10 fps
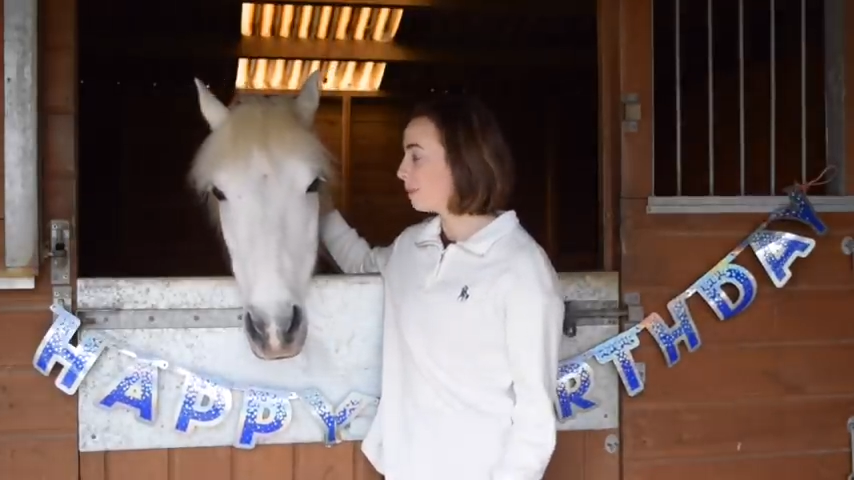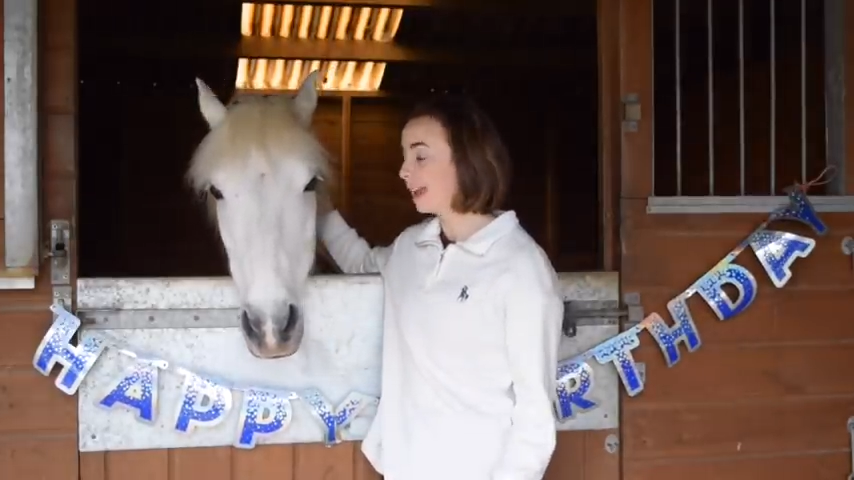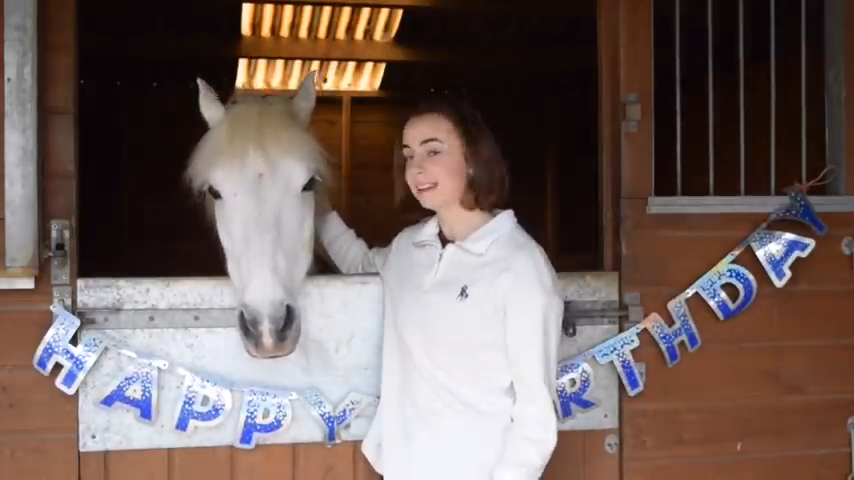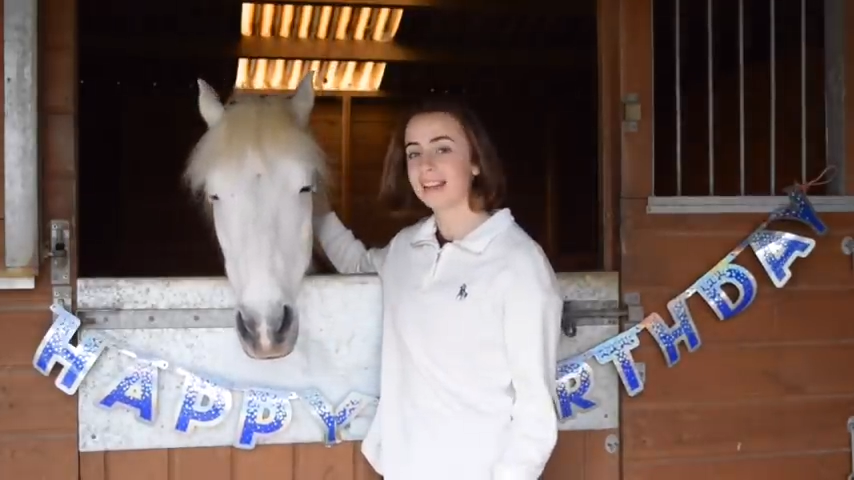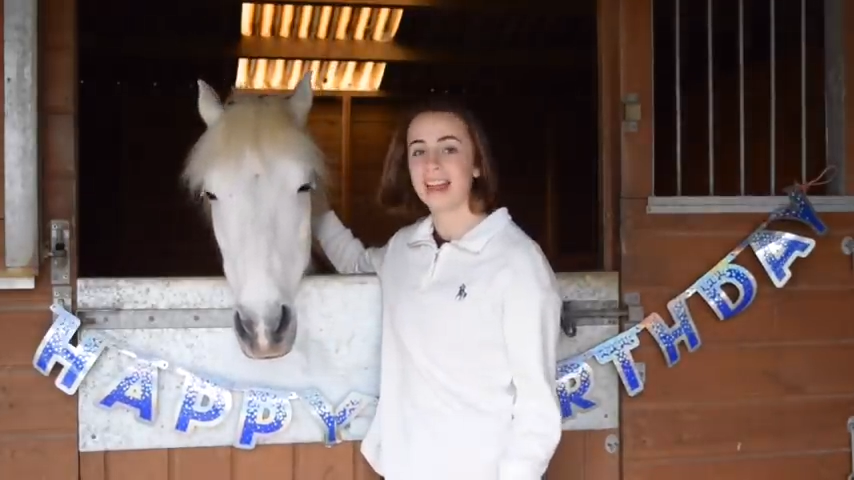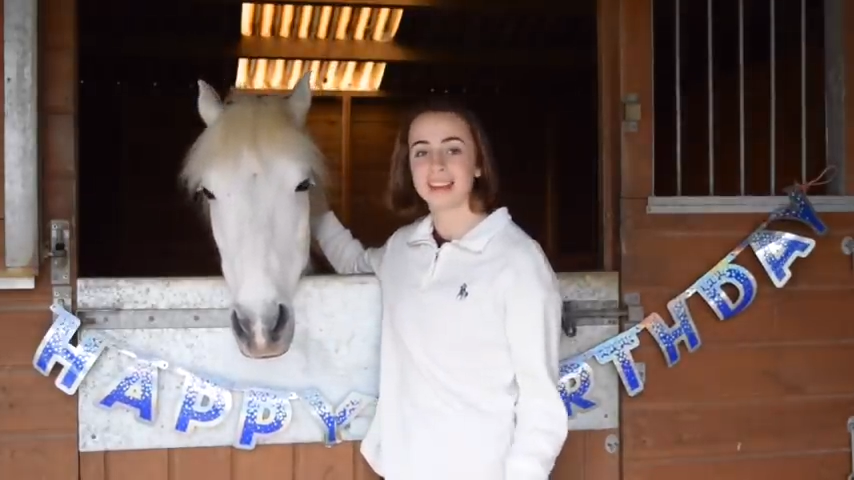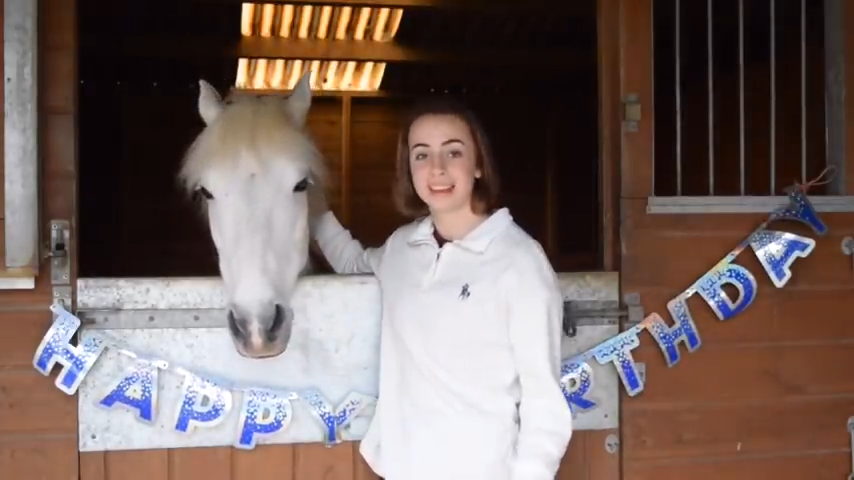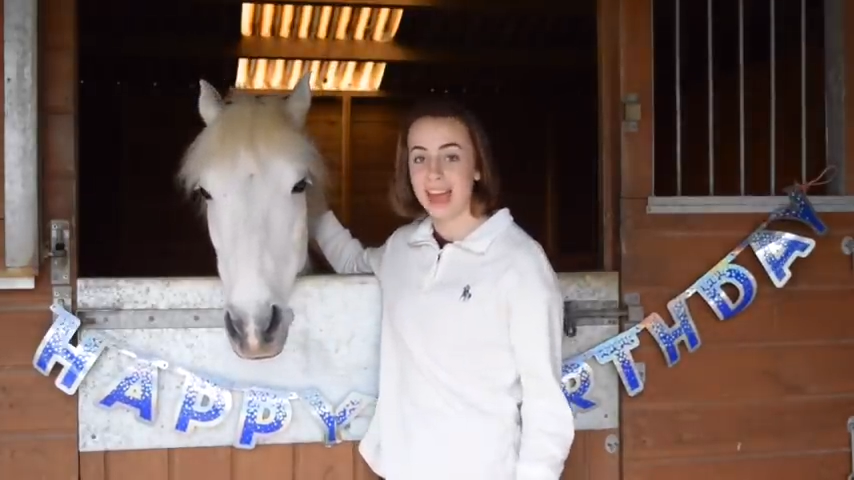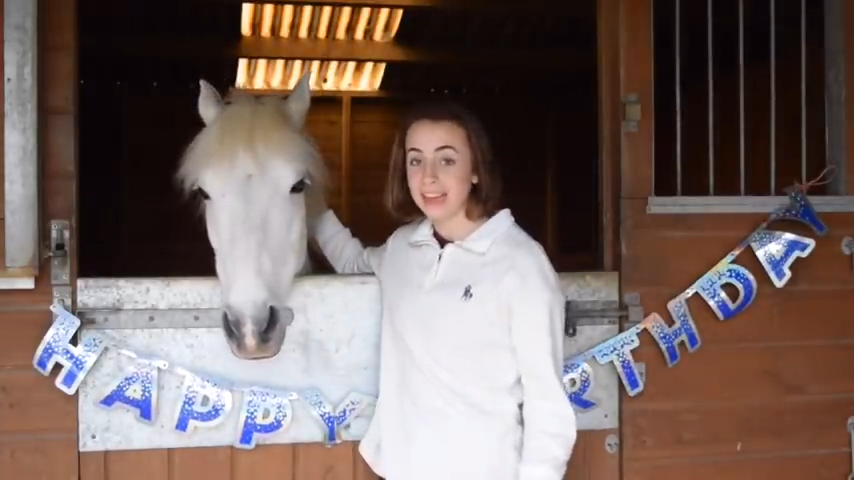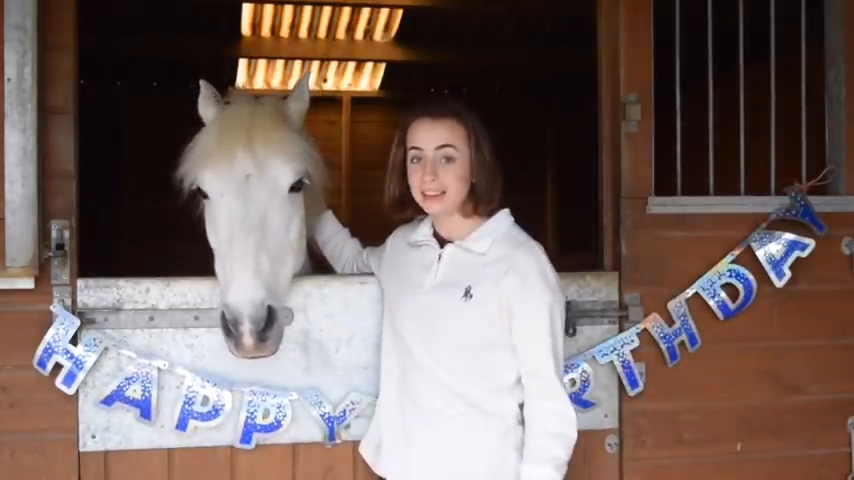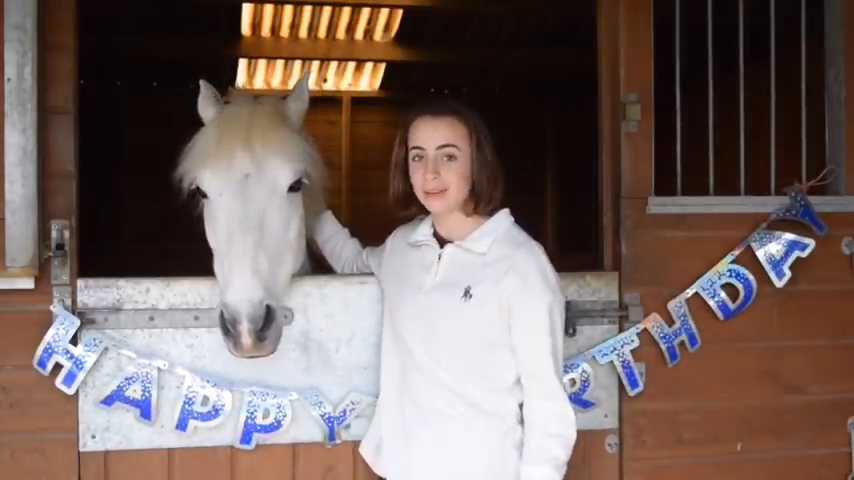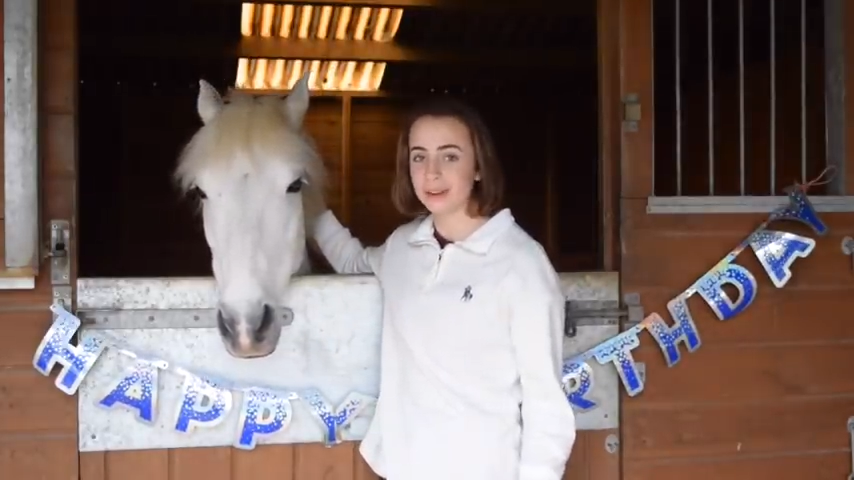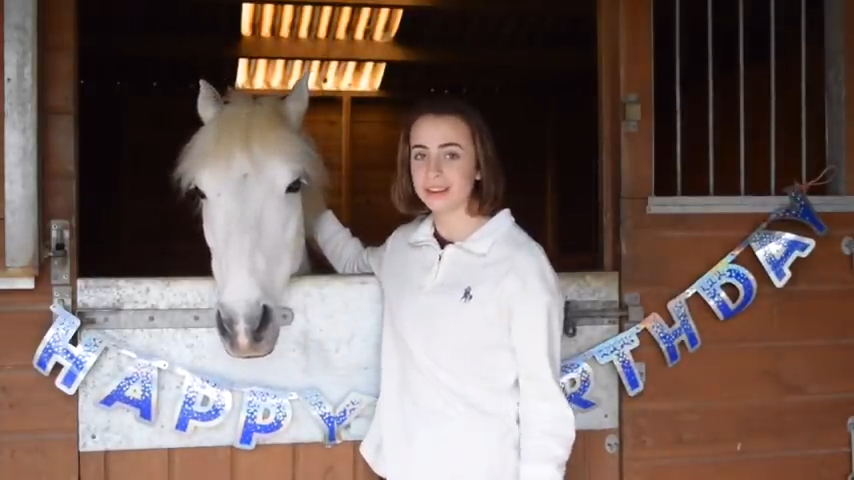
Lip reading: bake Dan a cake on his